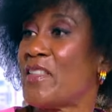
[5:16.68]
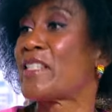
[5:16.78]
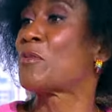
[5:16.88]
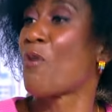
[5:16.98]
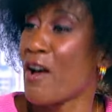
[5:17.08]
this
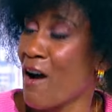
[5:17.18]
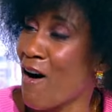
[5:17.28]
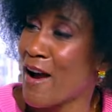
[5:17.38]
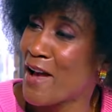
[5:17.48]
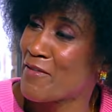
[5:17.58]
is why
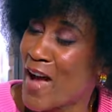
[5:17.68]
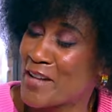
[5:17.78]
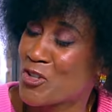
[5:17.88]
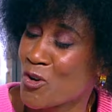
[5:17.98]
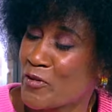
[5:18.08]
I have had a
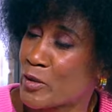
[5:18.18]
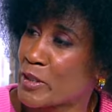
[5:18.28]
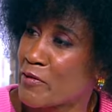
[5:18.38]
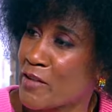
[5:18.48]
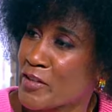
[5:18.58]
job for
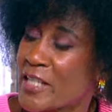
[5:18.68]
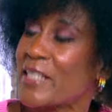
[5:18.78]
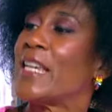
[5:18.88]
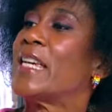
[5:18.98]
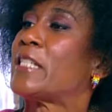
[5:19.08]
25 years.
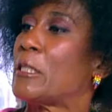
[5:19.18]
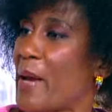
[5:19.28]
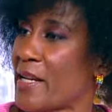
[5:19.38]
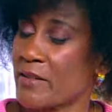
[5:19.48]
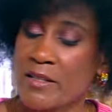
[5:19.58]
It
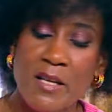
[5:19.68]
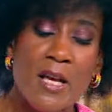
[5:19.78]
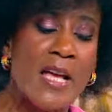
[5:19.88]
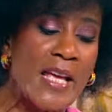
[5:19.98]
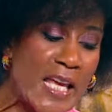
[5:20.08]
depends
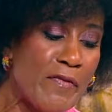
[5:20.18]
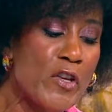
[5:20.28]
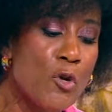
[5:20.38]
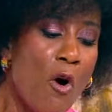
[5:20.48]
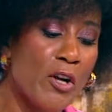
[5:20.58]
if
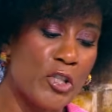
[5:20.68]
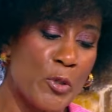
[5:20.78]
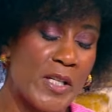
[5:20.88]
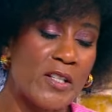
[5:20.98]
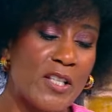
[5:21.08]
you are
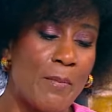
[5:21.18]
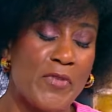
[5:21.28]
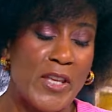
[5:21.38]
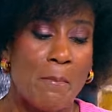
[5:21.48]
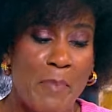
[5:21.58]
doing
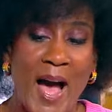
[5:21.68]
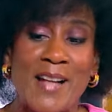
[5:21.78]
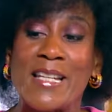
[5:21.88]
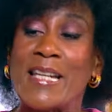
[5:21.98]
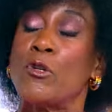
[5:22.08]
something bad
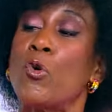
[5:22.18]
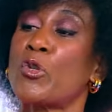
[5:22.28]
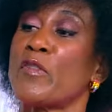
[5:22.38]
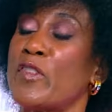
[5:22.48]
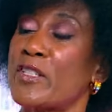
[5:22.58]
in
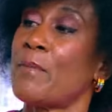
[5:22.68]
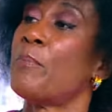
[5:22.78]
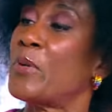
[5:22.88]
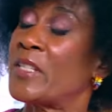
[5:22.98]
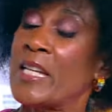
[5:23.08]
order for
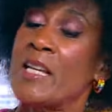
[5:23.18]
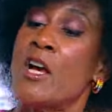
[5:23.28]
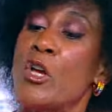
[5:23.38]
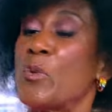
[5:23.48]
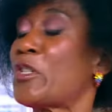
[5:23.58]
somebody
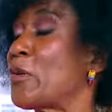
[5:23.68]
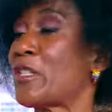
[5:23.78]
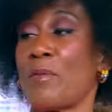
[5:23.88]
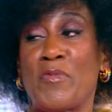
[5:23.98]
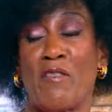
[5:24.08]
who is doing
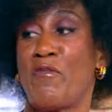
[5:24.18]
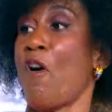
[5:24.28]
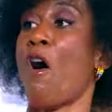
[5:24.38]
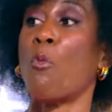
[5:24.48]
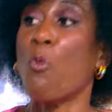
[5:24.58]
something
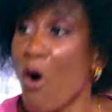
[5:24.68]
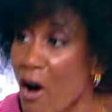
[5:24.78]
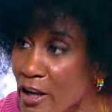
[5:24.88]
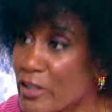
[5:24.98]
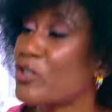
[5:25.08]
far
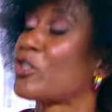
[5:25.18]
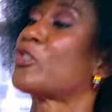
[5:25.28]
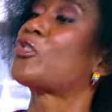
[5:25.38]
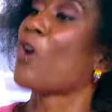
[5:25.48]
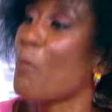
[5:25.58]
worse to
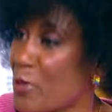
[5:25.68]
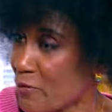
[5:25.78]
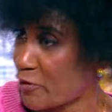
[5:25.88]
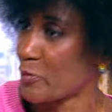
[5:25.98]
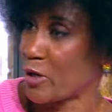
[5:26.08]
stop them
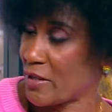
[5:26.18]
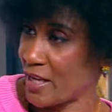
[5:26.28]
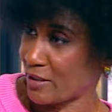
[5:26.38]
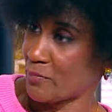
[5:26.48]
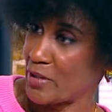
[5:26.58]
from doing that
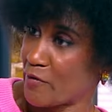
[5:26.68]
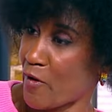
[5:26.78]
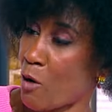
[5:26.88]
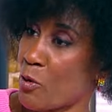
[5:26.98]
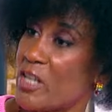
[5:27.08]
something
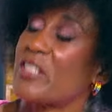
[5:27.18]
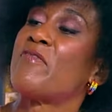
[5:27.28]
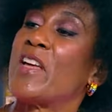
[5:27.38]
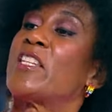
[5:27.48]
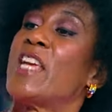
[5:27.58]
far worse,
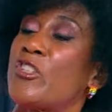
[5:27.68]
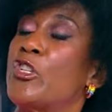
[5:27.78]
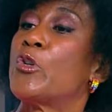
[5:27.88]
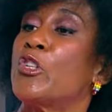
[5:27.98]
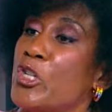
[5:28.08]
then yes, you
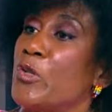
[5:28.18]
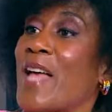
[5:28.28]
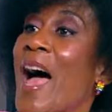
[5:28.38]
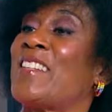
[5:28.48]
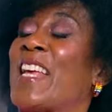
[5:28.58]
could use
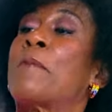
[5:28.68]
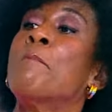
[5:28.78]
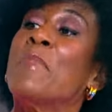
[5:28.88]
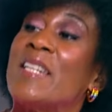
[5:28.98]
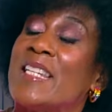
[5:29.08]
that as a
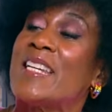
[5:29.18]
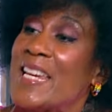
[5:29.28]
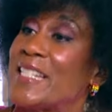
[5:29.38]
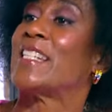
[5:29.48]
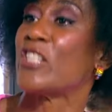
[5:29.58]

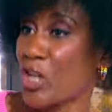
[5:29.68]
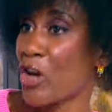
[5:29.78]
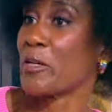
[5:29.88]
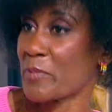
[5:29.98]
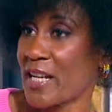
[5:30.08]
mitigating okay,
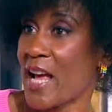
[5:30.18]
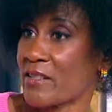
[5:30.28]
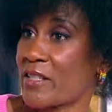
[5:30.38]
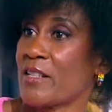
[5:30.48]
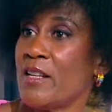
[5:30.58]
circumstance. But not as an